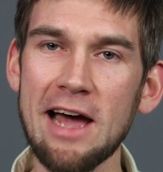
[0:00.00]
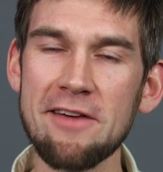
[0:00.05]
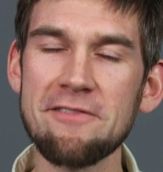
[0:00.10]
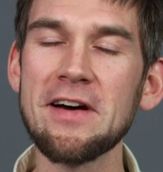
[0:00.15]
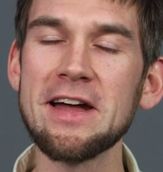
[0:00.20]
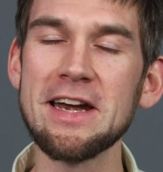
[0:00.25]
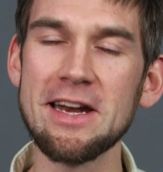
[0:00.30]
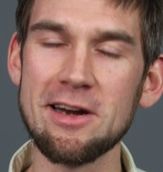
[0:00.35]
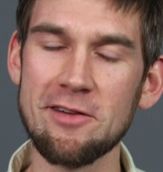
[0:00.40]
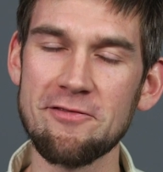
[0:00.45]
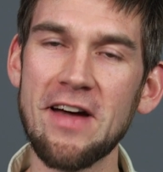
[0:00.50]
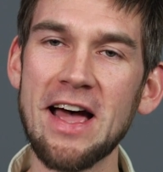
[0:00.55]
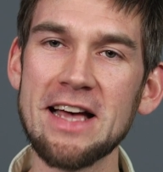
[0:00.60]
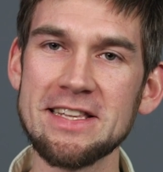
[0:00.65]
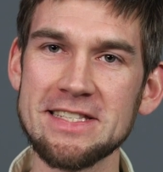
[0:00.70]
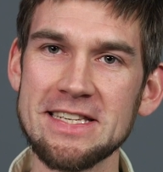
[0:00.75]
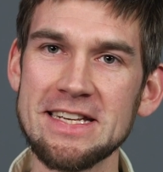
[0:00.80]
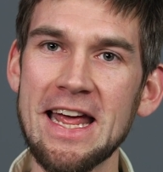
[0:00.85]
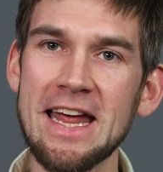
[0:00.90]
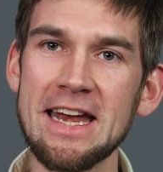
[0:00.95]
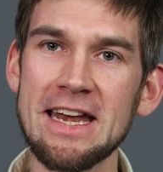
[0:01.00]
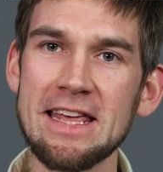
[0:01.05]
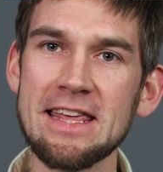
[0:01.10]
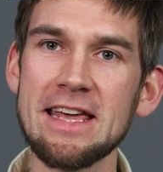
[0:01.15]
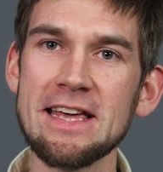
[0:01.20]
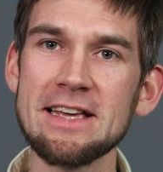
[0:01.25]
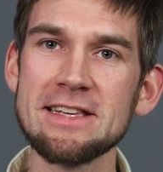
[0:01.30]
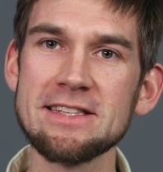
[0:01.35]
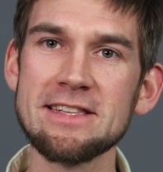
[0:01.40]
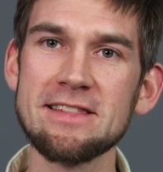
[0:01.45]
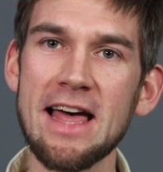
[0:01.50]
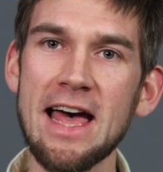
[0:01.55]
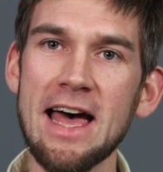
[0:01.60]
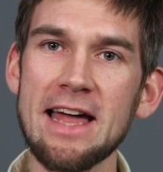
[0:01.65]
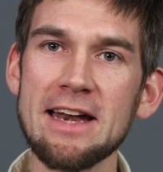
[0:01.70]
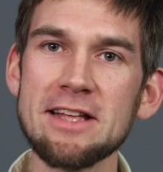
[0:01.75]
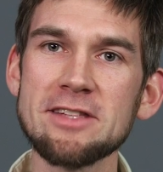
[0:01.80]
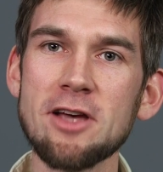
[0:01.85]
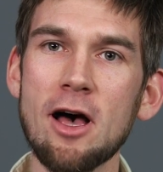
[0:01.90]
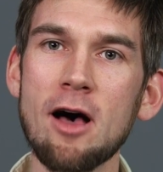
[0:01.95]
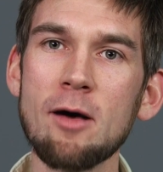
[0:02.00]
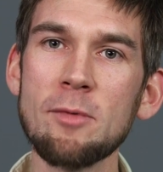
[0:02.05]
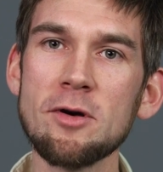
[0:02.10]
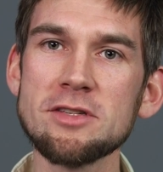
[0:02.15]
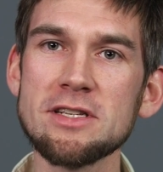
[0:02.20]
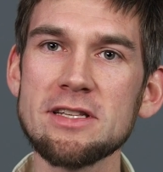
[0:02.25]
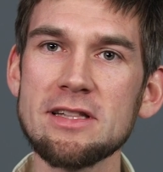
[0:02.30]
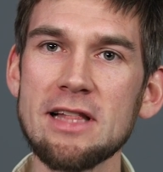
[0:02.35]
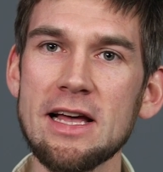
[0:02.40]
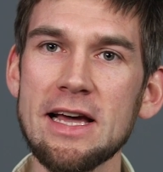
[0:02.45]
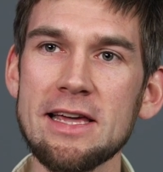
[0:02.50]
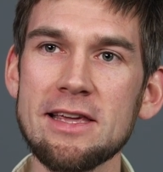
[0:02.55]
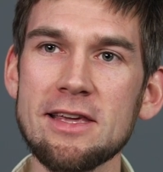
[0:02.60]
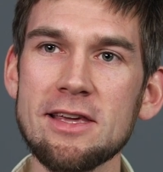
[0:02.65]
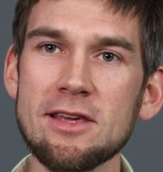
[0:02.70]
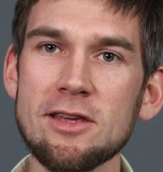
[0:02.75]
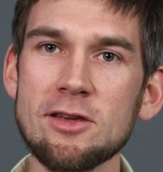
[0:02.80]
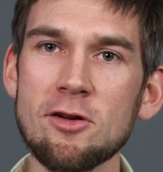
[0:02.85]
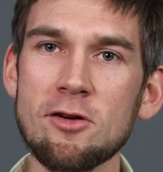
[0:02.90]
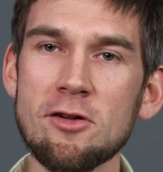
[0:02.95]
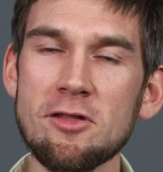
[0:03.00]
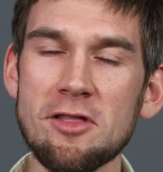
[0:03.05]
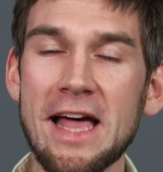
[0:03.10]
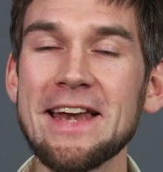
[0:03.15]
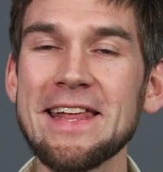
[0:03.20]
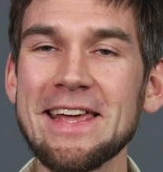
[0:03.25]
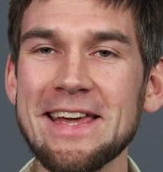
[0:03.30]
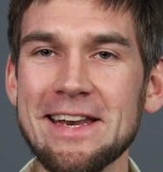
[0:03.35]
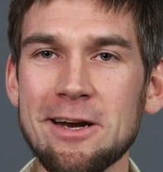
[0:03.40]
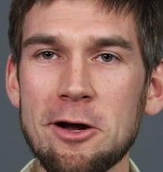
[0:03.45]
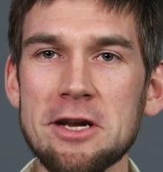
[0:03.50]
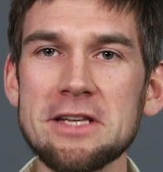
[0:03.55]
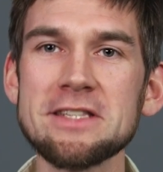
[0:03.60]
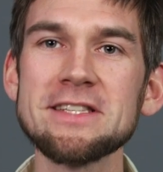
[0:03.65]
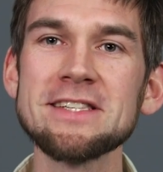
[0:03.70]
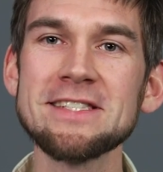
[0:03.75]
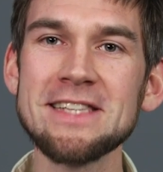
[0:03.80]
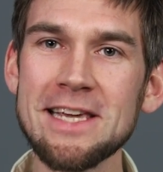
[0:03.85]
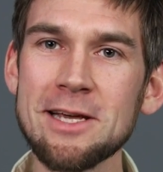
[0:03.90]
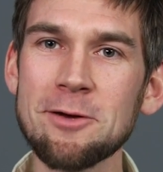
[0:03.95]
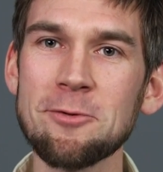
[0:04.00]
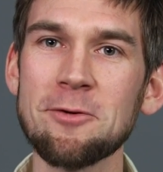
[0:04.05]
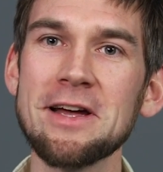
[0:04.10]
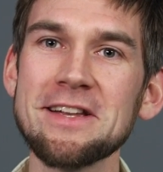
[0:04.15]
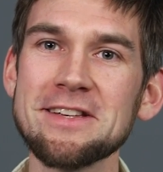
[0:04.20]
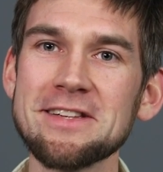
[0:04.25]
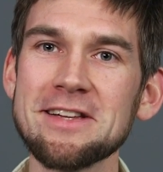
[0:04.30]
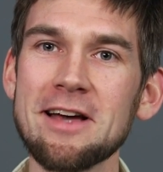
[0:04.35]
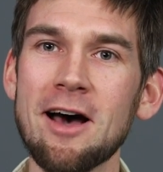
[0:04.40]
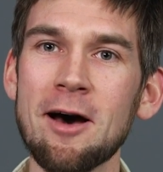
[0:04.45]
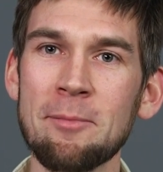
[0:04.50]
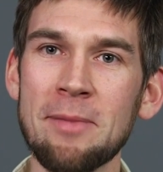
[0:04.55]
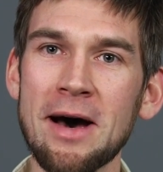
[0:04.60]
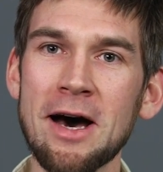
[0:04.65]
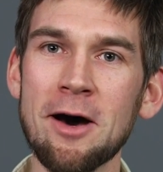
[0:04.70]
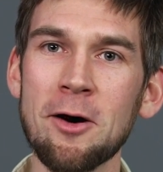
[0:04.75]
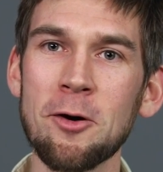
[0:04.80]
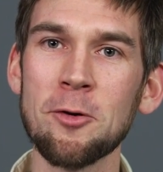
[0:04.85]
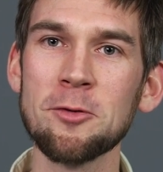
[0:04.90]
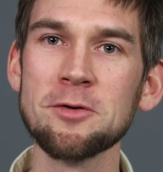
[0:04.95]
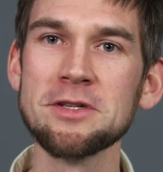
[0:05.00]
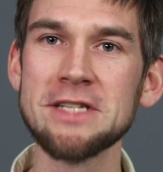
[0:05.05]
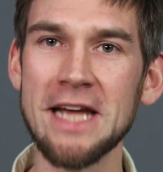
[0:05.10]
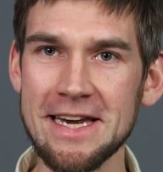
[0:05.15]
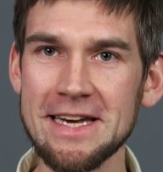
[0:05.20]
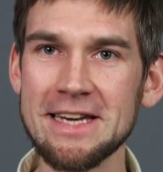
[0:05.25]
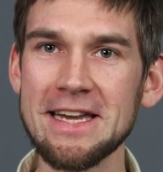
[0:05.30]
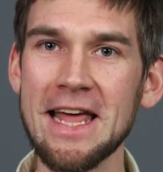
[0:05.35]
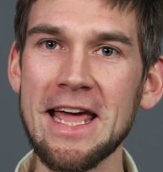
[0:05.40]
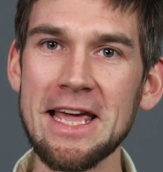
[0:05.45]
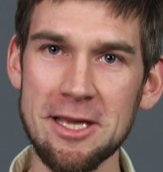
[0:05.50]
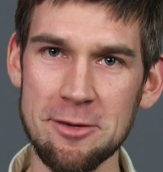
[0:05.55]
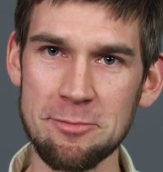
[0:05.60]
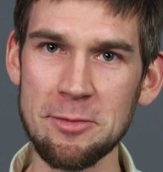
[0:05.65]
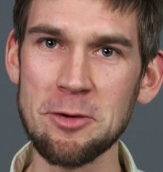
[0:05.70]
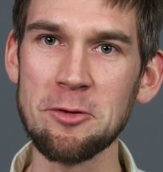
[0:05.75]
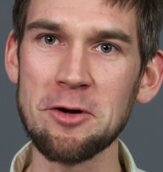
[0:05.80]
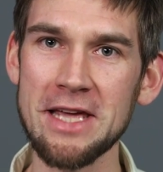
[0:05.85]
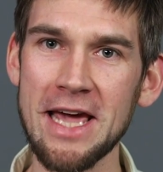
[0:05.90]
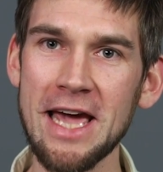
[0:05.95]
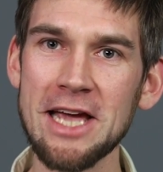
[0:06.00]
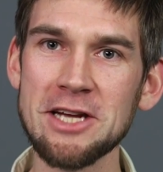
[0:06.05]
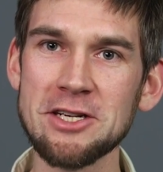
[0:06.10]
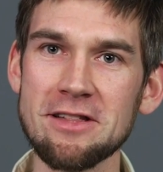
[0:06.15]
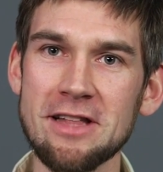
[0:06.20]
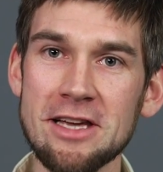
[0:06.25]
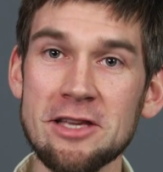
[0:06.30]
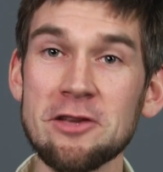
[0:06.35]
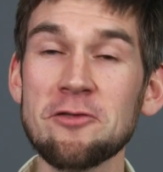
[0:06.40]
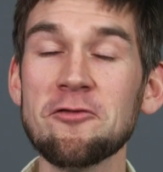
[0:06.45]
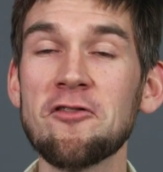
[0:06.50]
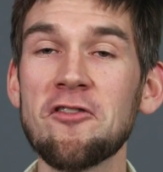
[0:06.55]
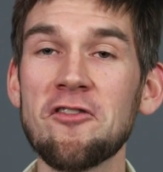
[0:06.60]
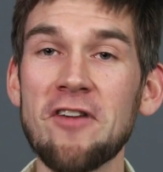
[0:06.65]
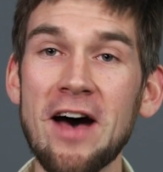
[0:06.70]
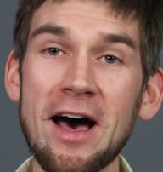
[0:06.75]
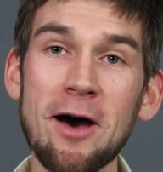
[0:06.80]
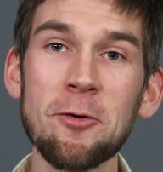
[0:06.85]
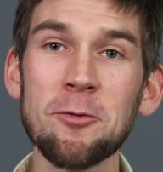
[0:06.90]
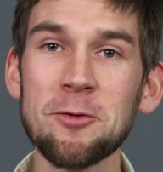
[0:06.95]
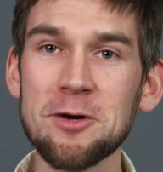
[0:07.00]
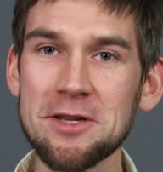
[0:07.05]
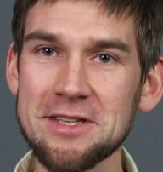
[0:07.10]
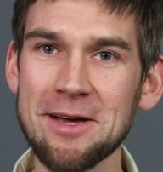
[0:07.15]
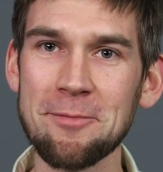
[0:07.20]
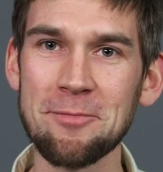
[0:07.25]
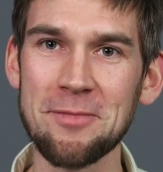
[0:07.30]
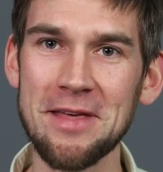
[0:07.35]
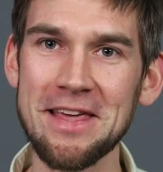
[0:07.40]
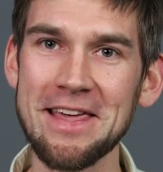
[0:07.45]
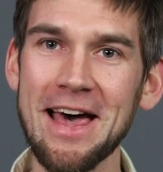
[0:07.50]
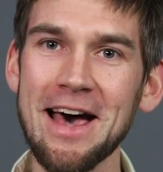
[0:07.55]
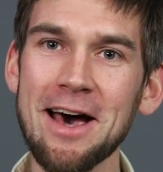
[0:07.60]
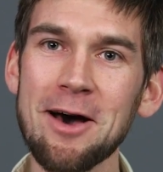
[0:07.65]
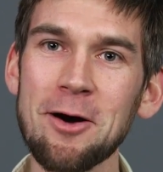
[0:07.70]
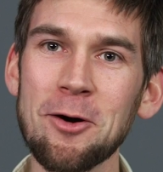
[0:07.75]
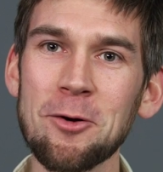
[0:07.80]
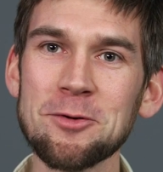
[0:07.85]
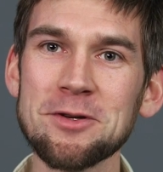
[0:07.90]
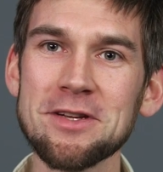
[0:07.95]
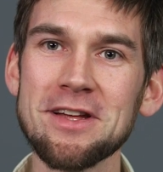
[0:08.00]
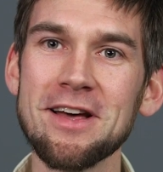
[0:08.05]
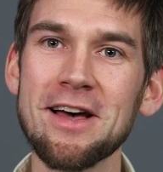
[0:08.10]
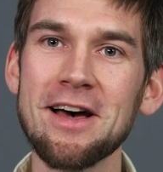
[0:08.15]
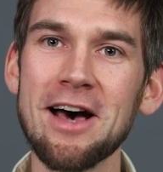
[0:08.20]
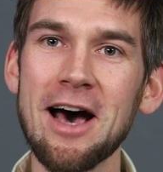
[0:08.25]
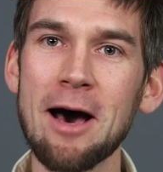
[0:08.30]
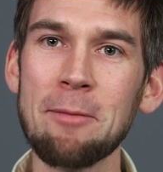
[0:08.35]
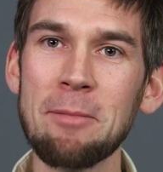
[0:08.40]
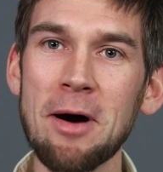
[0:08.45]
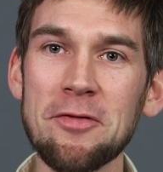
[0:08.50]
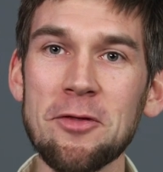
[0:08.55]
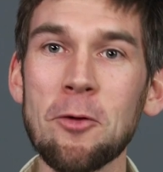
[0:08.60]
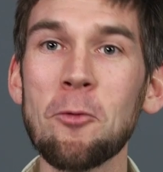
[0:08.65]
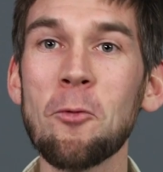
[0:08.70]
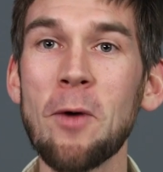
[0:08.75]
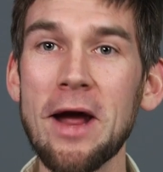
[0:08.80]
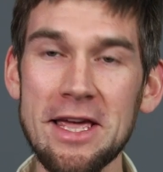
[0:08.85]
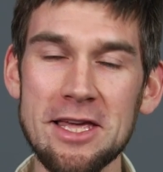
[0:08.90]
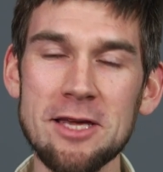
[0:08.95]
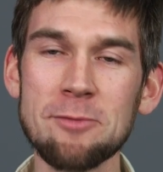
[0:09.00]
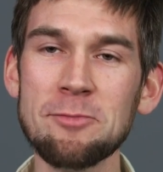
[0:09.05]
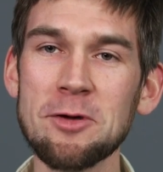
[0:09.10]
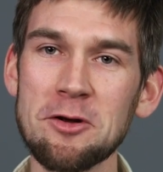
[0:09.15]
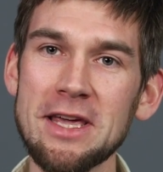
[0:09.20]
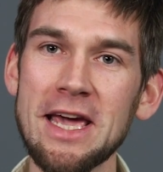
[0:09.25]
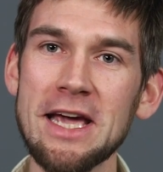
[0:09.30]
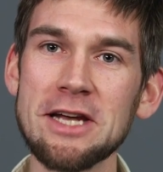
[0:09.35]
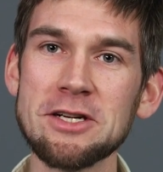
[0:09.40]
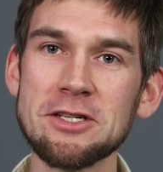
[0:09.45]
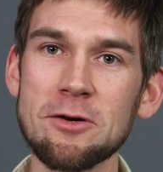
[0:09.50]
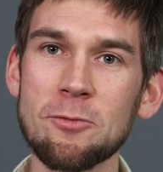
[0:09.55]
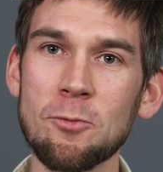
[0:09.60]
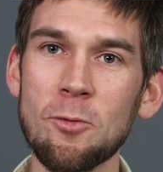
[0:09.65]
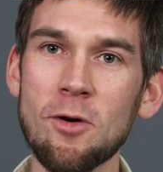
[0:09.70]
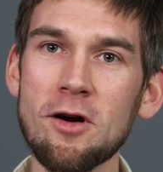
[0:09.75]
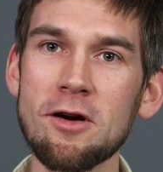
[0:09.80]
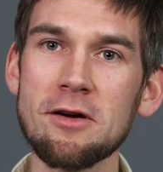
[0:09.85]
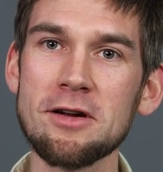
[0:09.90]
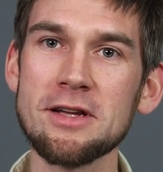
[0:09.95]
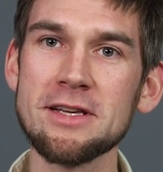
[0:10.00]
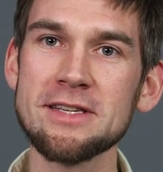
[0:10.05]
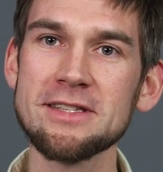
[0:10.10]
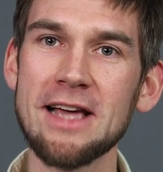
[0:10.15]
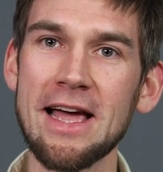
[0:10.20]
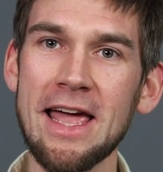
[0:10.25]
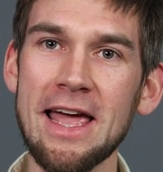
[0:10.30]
I find it fascinating is that it's almost like you're let in on a secret about day-to-day -day communication. Like you found something out about the way communication works.